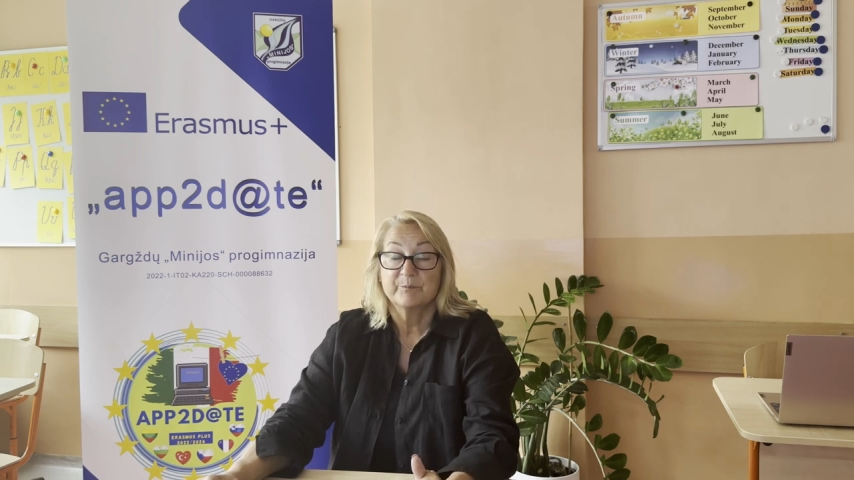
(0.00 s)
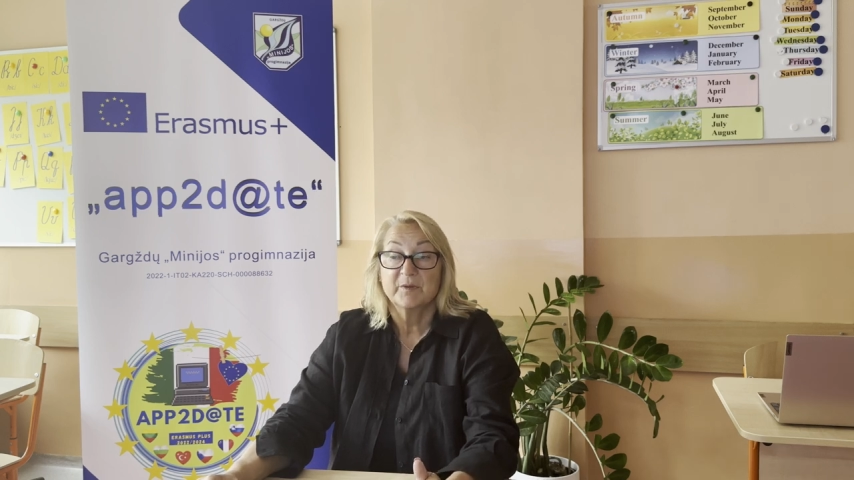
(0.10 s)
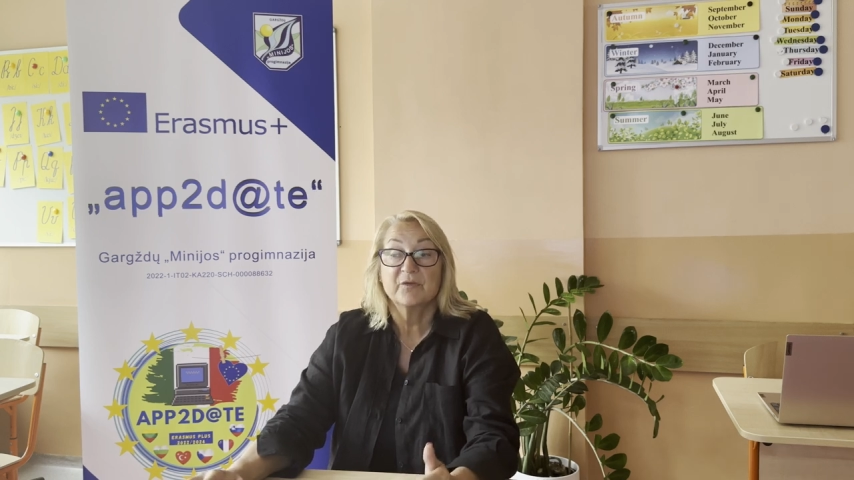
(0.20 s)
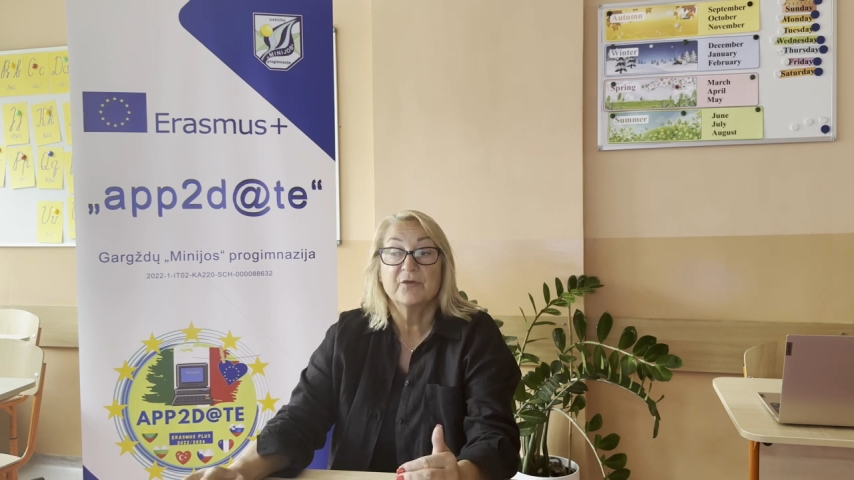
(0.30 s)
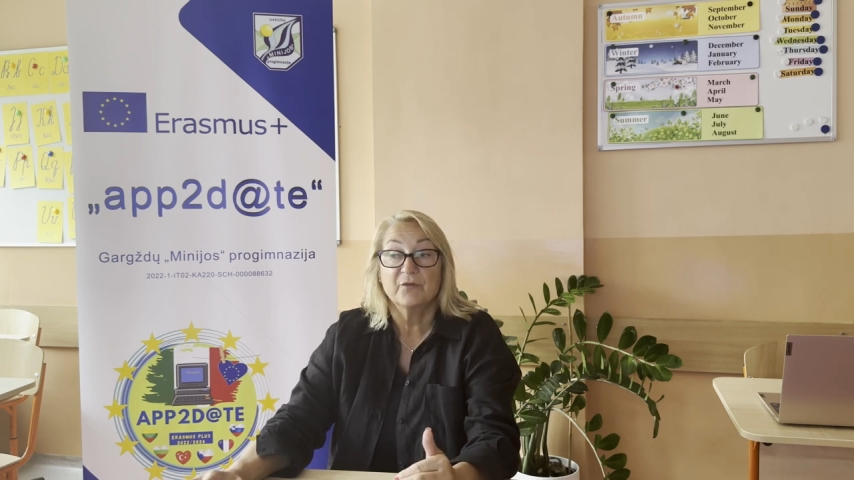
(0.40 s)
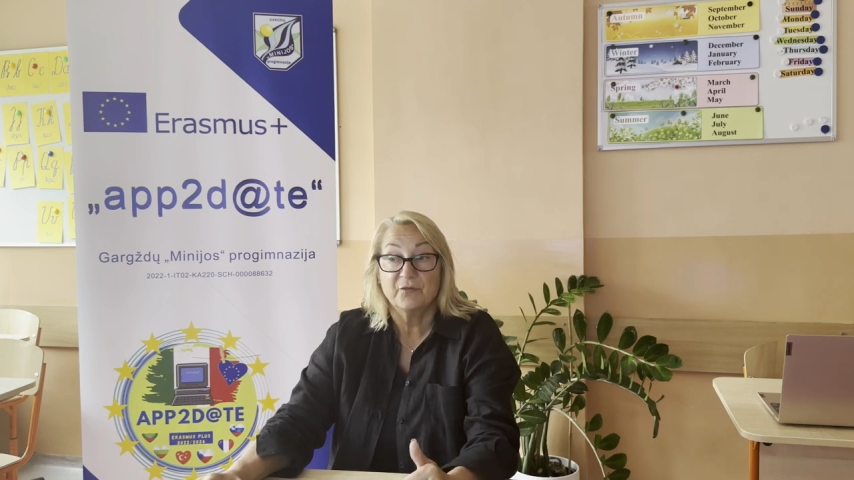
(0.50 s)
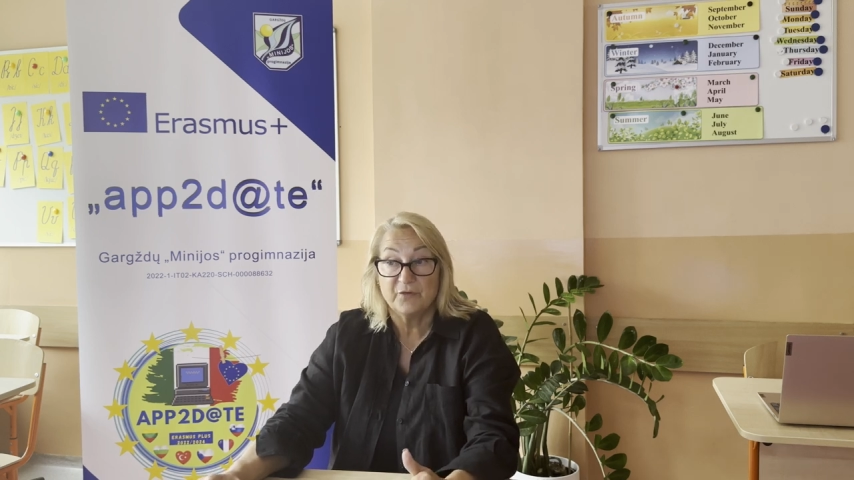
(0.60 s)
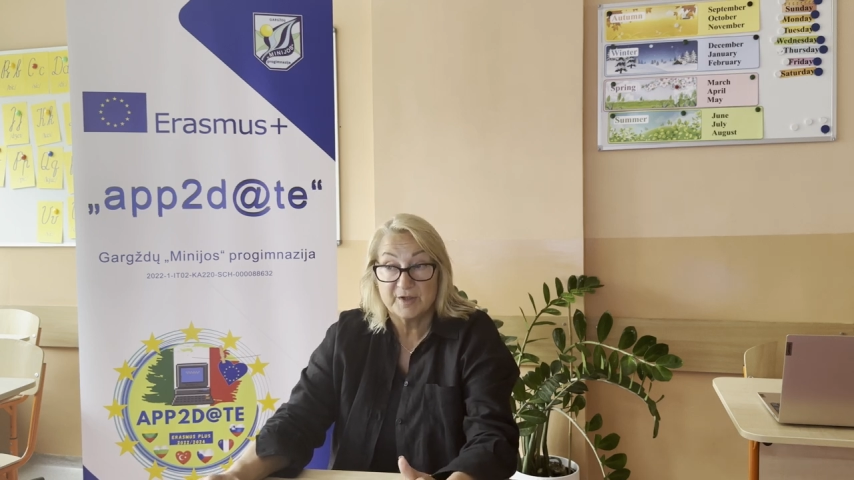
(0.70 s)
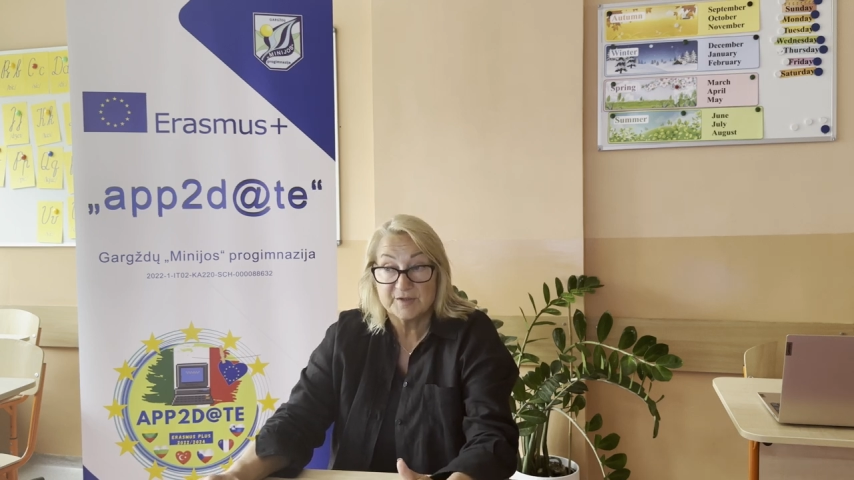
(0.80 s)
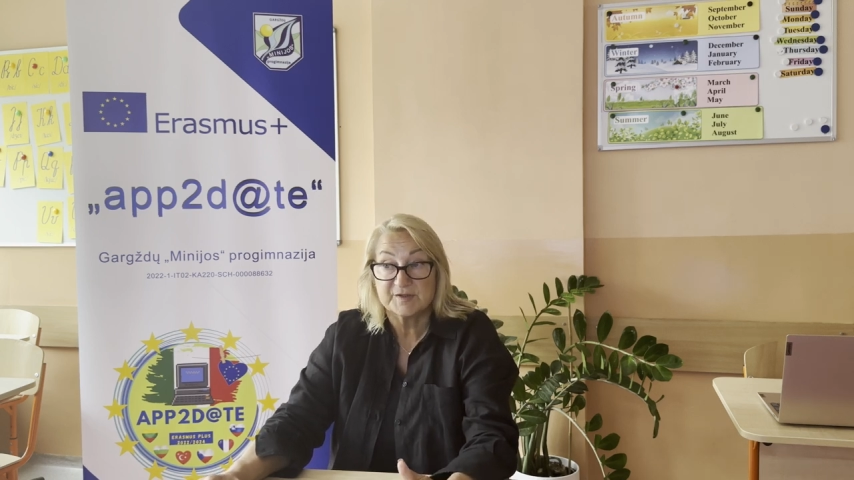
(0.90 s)
the
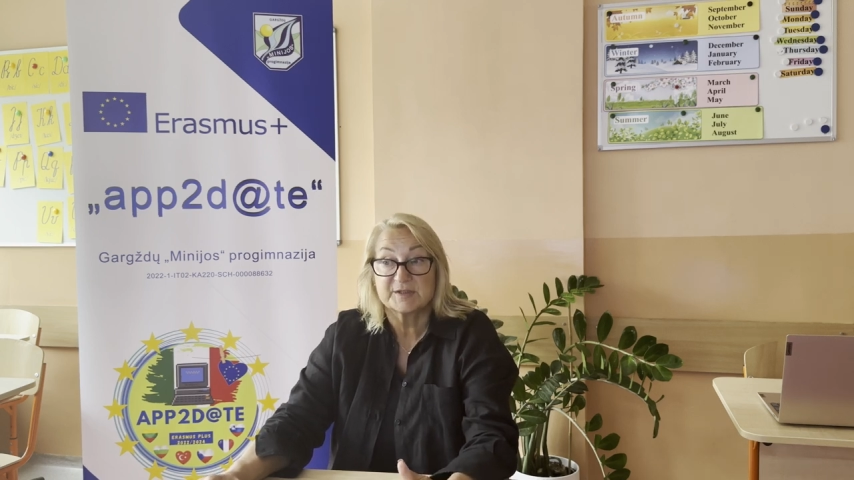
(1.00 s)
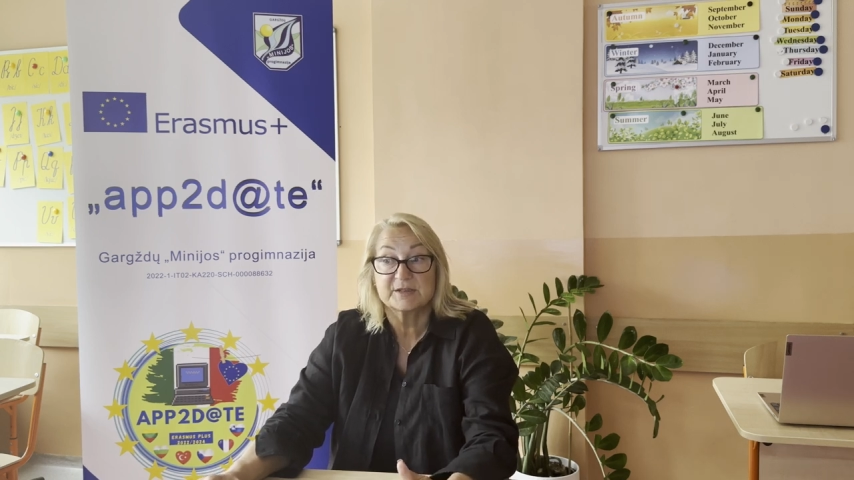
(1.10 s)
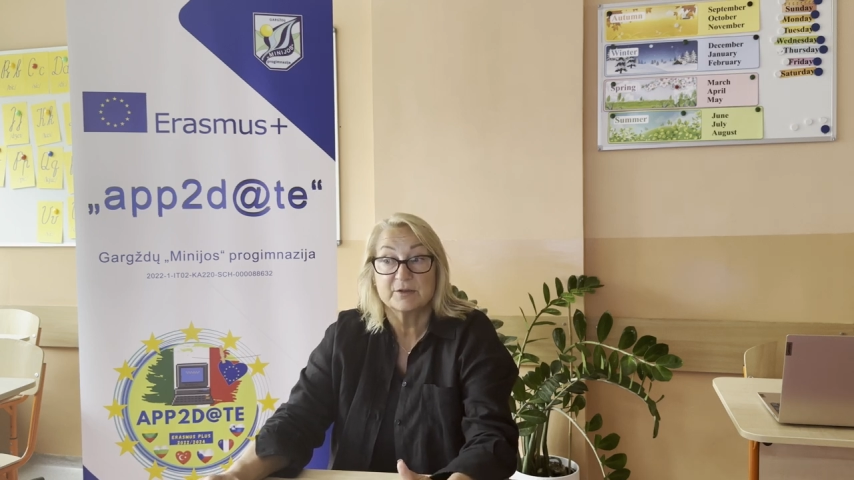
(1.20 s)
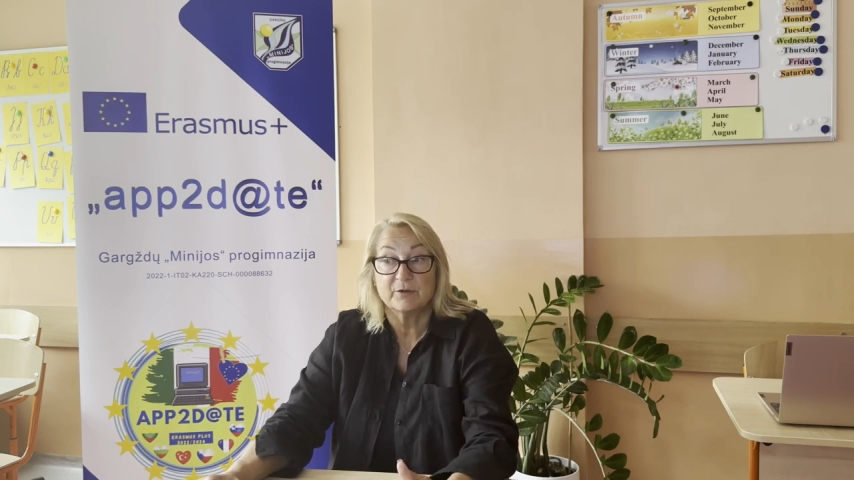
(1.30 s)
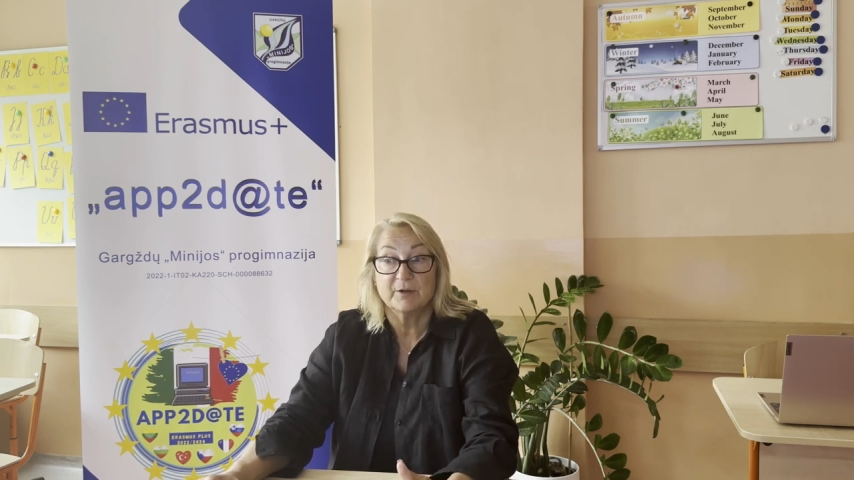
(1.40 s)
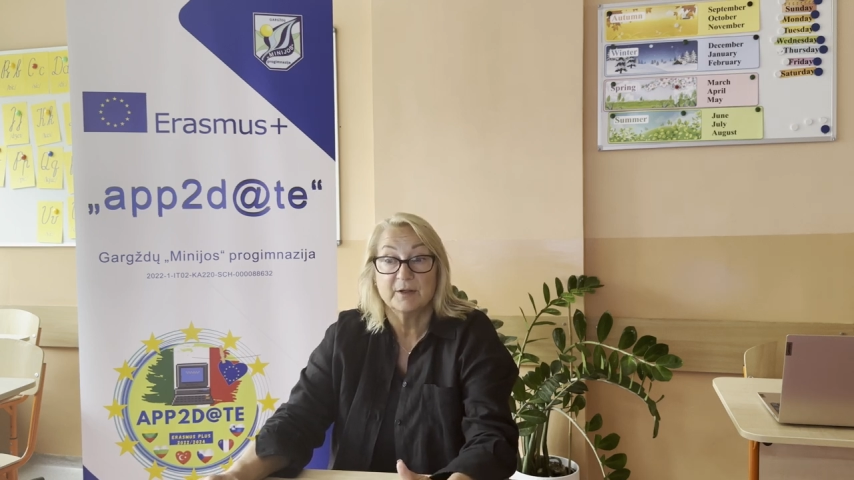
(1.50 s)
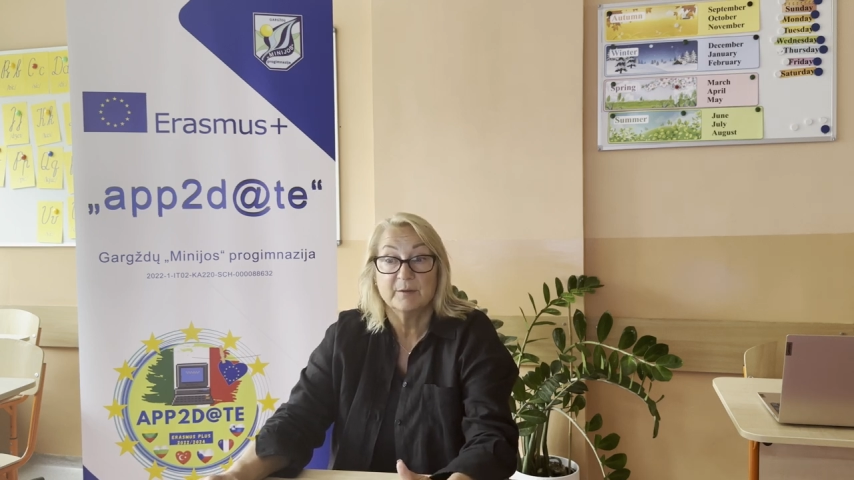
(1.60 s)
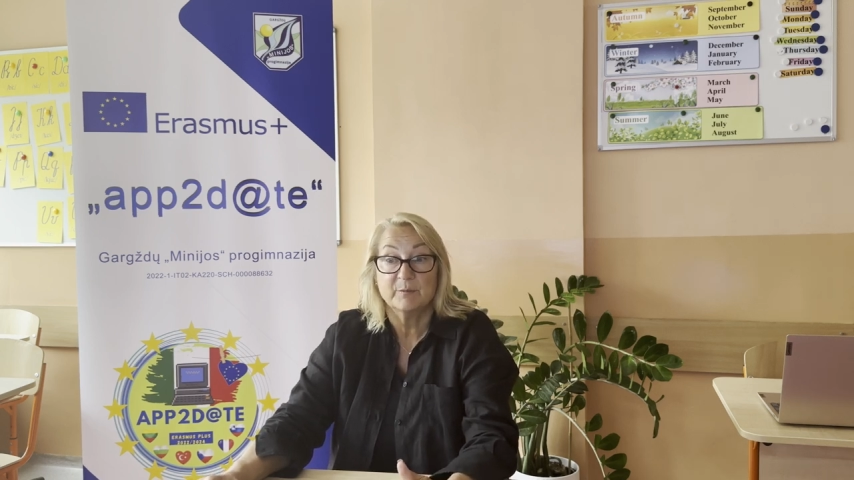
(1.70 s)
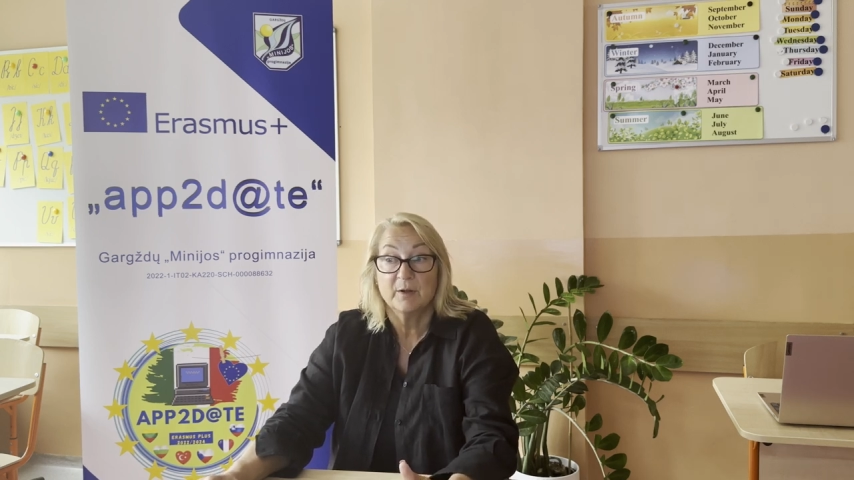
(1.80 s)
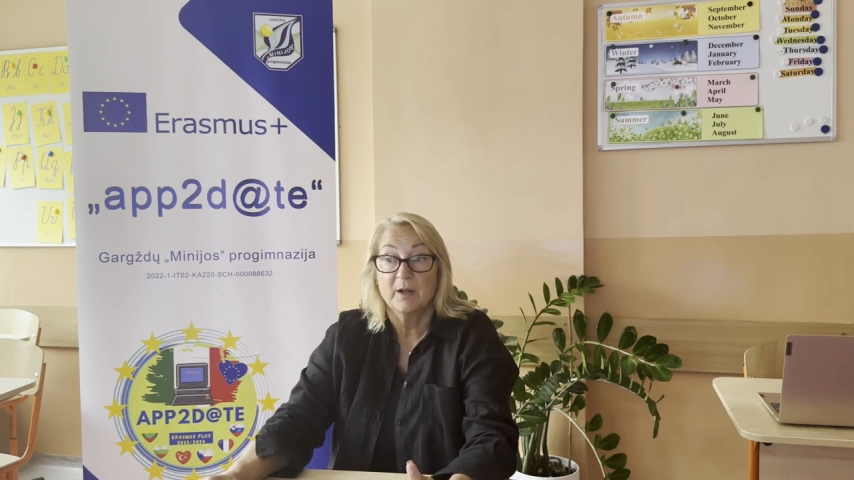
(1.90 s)
first
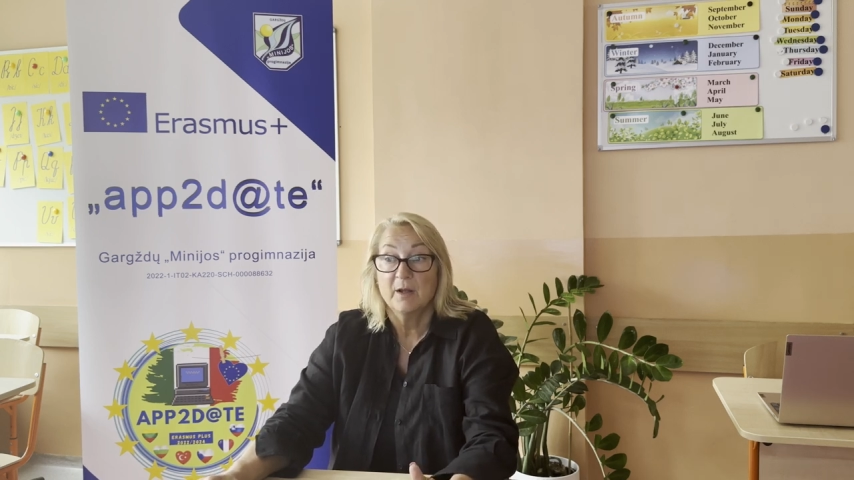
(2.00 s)
time